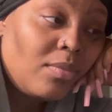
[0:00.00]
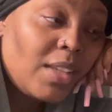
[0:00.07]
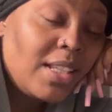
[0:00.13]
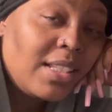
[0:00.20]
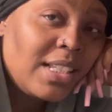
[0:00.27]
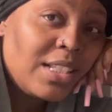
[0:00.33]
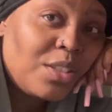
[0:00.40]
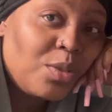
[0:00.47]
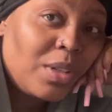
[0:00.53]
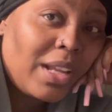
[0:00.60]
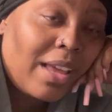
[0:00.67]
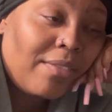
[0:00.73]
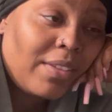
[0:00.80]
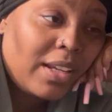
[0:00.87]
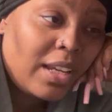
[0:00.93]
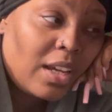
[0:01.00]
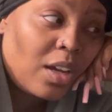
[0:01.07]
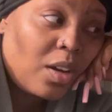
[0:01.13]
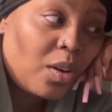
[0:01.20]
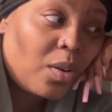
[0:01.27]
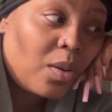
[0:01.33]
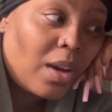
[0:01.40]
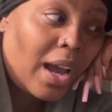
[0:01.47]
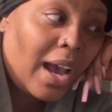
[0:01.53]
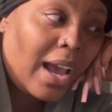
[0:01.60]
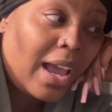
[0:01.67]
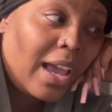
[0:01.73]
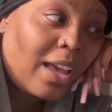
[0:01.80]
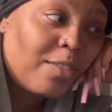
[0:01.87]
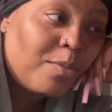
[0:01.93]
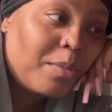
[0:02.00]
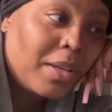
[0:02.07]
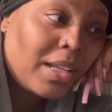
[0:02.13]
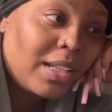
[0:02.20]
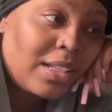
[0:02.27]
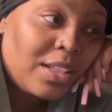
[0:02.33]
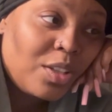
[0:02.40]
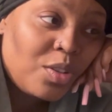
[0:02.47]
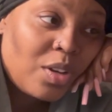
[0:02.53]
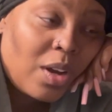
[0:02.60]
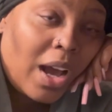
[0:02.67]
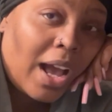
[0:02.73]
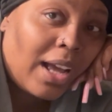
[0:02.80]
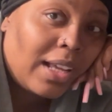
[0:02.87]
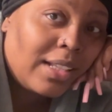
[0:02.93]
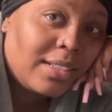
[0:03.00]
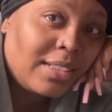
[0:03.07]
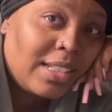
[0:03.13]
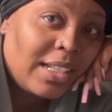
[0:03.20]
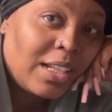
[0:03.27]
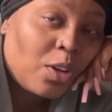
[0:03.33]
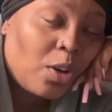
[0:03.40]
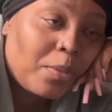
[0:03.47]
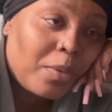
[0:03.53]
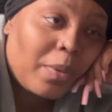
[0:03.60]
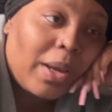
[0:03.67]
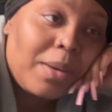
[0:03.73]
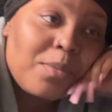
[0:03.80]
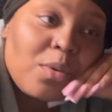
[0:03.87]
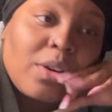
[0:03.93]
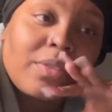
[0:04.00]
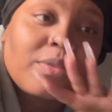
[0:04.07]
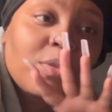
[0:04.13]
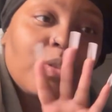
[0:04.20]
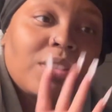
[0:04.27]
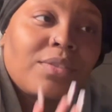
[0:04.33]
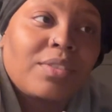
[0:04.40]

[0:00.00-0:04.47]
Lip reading: since doing that video, I have been, you know, I did incorporate more fruits and